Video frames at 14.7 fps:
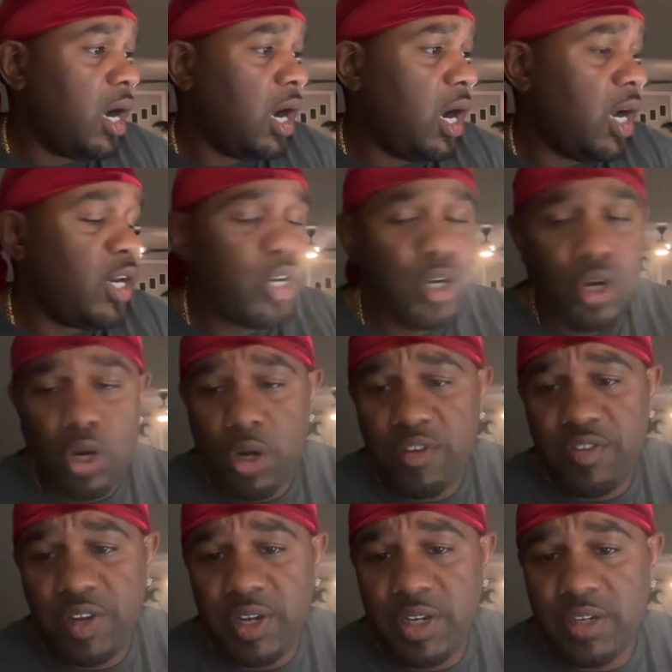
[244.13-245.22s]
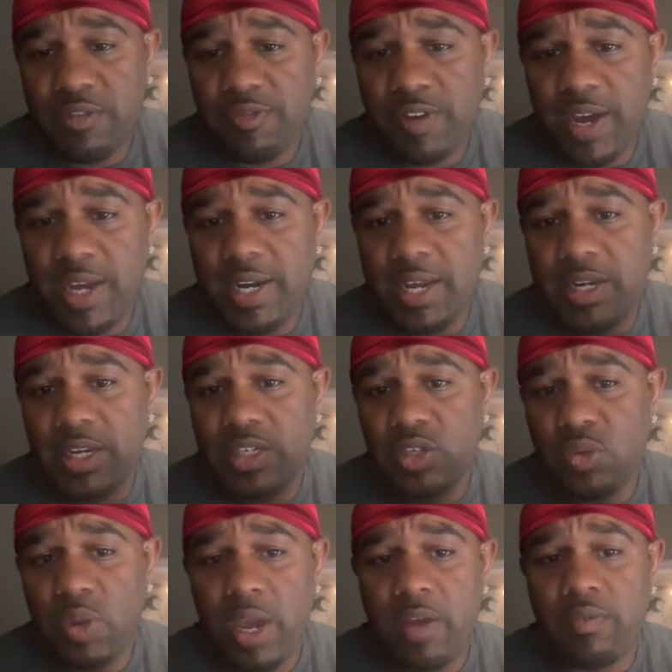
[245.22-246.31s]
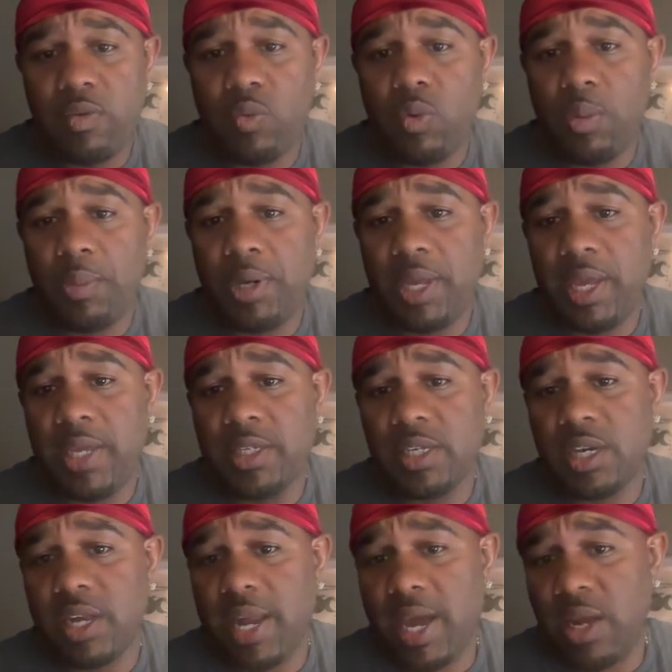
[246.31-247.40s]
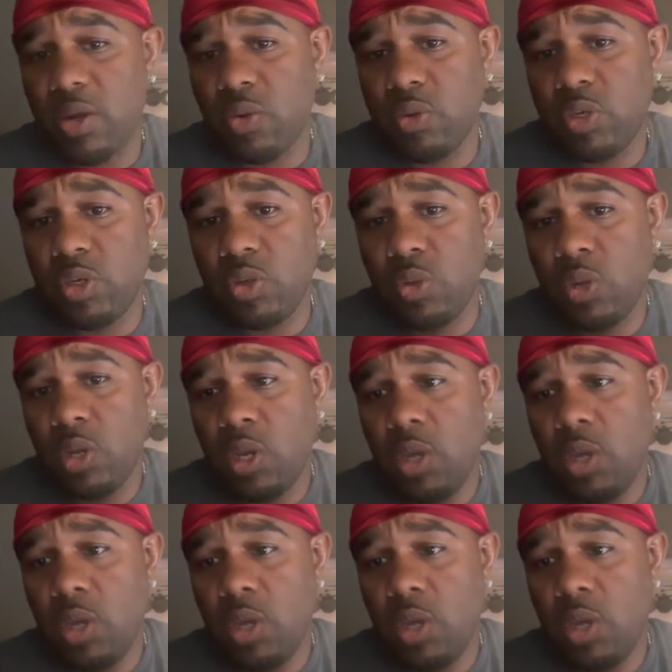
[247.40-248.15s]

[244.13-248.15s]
unnerving to find out that you have a woman that has cut out on you,